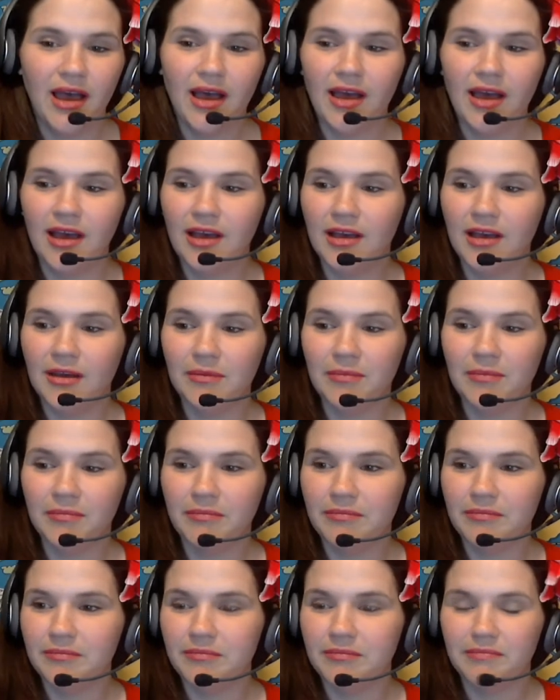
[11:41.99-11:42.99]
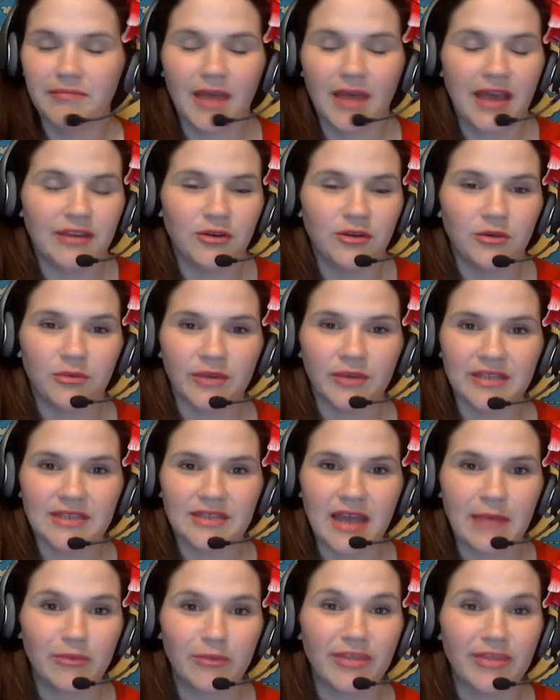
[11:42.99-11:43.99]
I don't
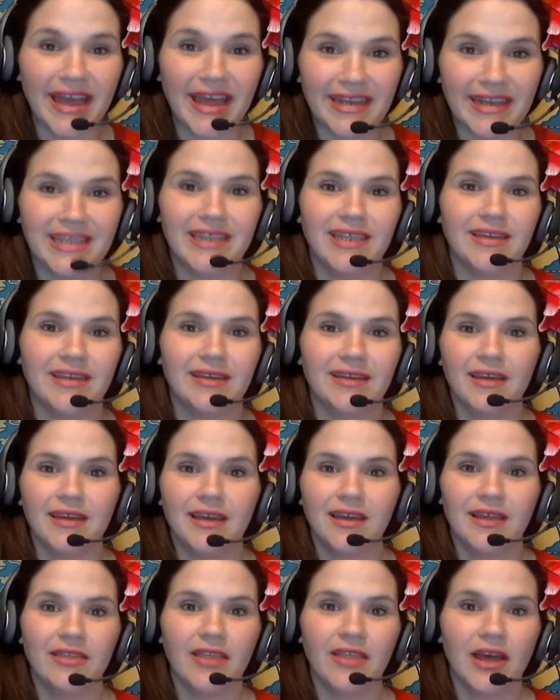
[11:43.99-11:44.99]
waste time with anything